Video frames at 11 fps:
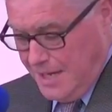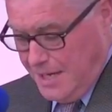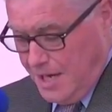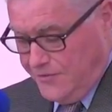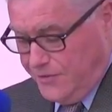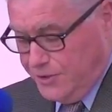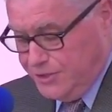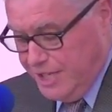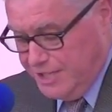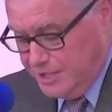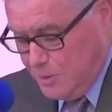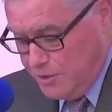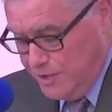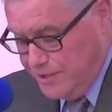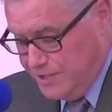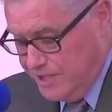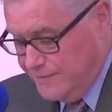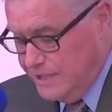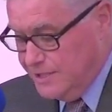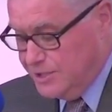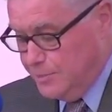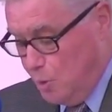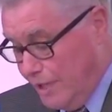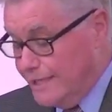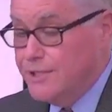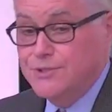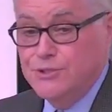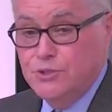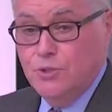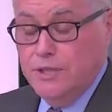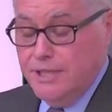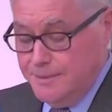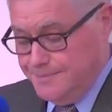Our first testimony this evening is a poignant story